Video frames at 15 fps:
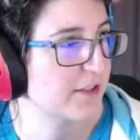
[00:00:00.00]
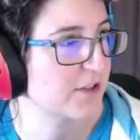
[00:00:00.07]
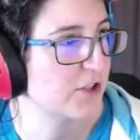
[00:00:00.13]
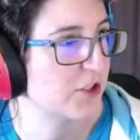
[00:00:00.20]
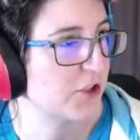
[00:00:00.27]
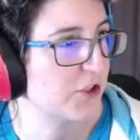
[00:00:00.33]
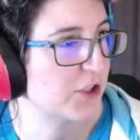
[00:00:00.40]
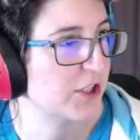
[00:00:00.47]
So
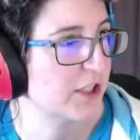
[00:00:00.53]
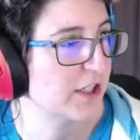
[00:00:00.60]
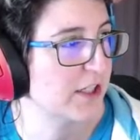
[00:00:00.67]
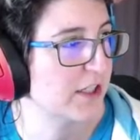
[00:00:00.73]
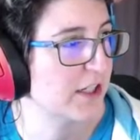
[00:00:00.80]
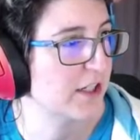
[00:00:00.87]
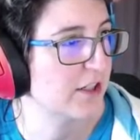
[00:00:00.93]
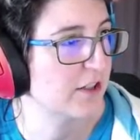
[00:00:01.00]
you
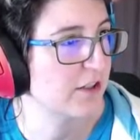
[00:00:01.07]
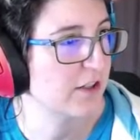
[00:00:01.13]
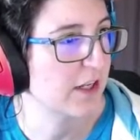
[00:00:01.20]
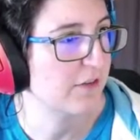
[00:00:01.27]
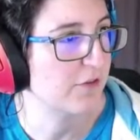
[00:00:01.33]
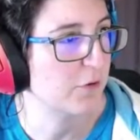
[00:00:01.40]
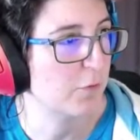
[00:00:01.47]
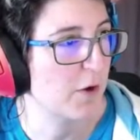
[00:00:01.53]
can,
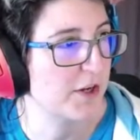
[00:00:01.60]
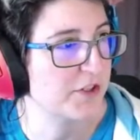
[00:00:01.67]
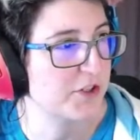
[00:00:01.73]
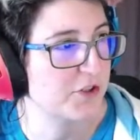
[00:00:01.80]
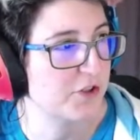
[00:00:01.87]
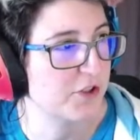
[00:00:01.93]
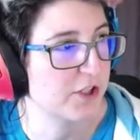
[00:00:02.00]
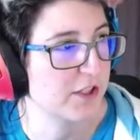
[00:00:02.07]
if you want to,
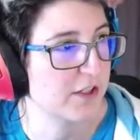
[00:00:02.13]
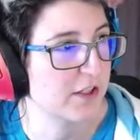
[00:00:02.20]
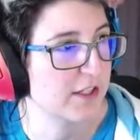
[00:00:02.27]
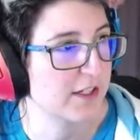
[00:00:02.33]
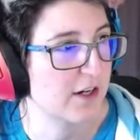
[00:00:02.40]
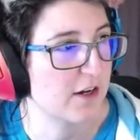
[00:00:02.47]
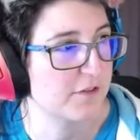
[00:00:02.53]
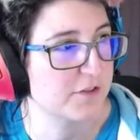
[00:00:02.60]
you can
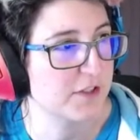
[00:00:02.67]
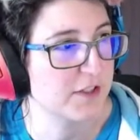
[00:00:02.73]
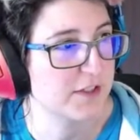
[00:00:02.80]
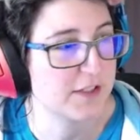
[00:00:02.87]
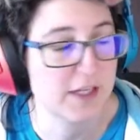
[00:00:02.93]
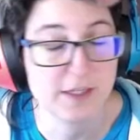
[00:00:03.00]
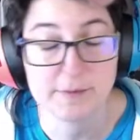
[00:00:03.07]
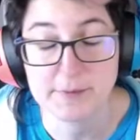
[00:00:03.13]
click off to this
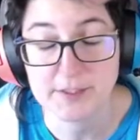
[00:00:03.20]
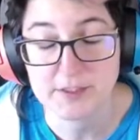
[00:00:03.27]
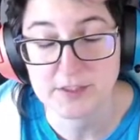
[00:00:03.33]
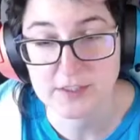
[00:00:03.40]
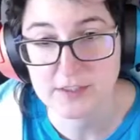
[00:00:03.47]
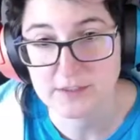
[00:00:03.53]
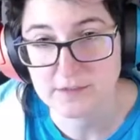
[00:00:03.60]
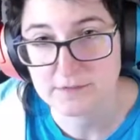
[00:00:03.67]
elemental
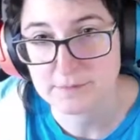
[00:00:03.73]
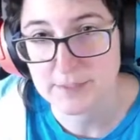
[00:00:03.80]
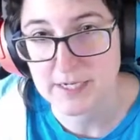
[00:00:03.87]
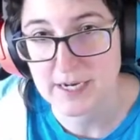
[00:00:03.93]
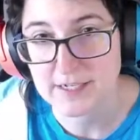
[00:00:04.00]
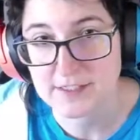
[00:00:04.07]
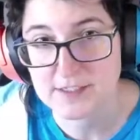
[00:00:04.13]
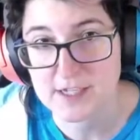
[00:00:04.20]

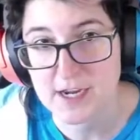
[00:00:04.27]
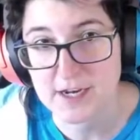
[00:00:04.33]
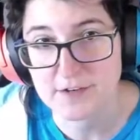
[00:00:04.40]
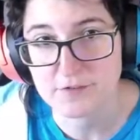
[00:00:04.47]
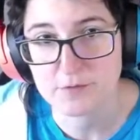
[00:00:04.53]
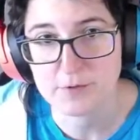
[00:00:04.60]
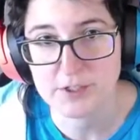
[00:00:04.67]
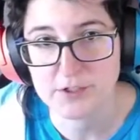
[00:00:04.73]
mechanics guide if
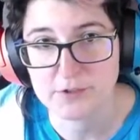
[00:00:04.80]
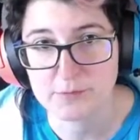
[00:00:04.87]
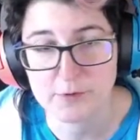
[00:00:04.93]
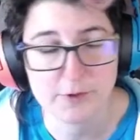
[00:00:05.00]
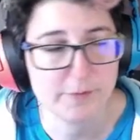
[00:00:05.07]
you want to learn more.